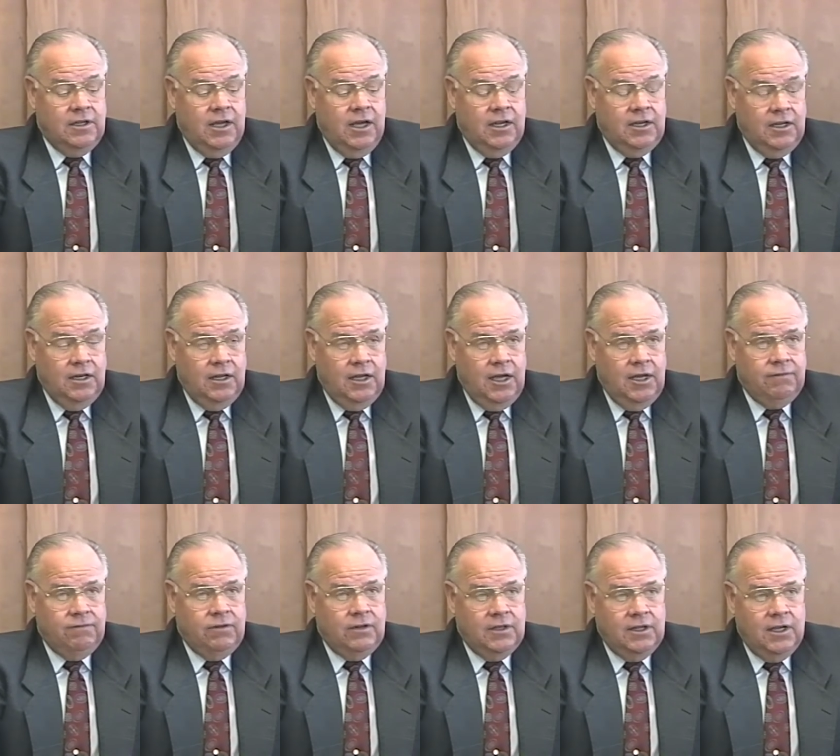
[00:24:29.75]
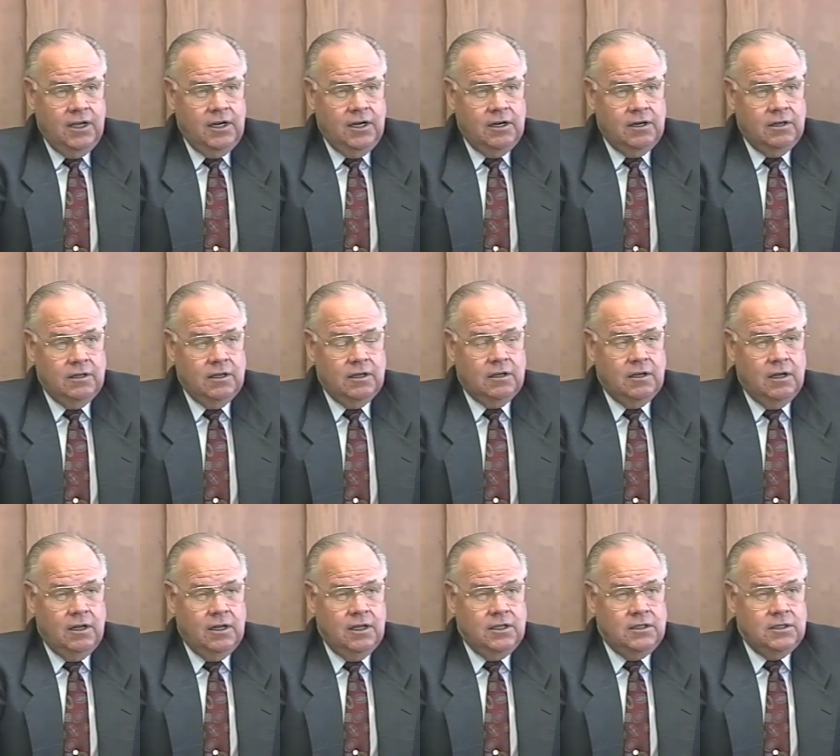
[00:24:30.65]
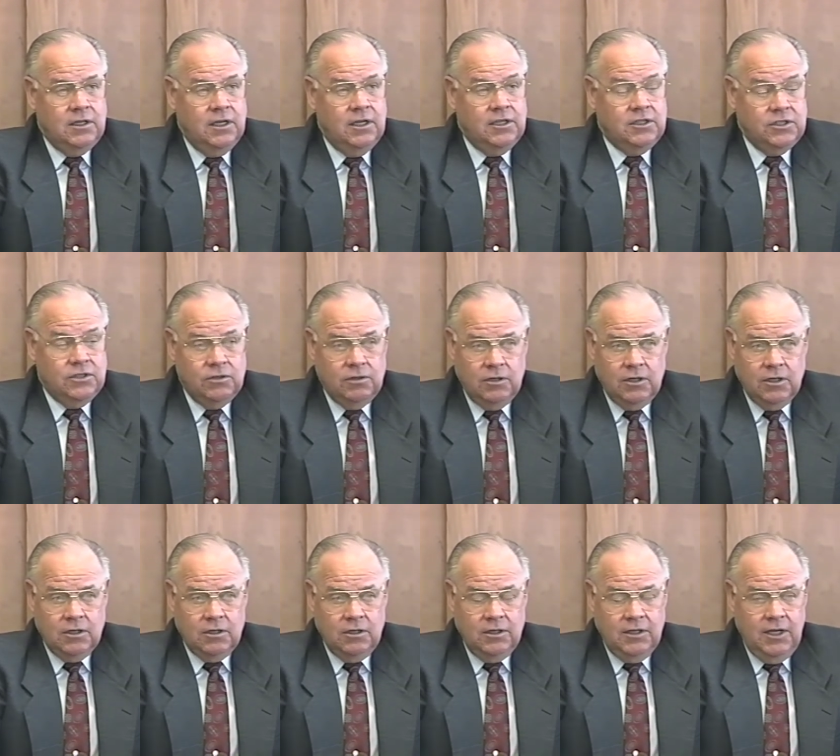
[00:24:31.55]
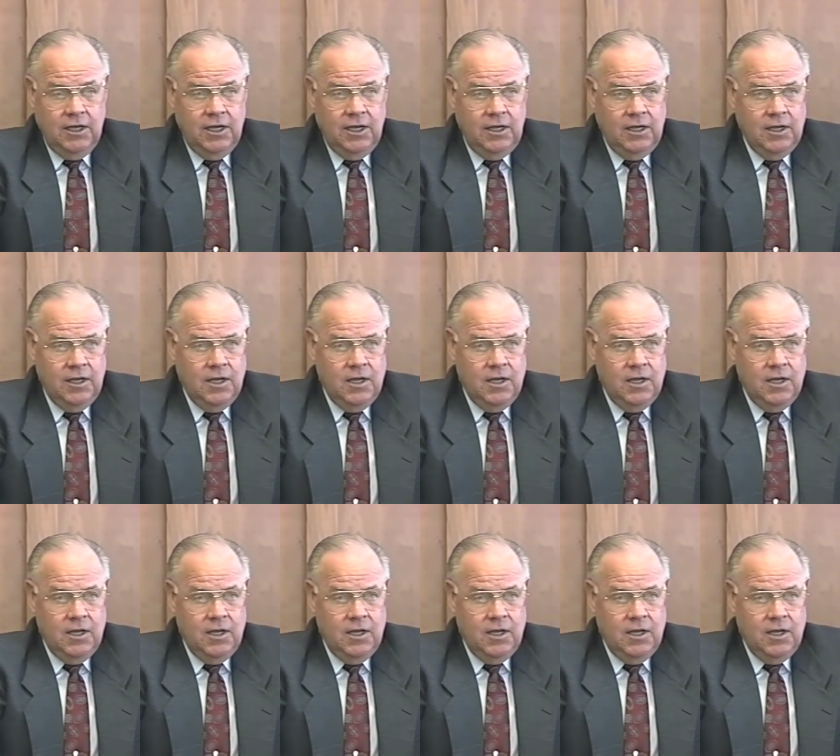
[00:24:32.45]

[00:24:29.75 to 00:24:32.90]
a delightful day here at the college, a historical day.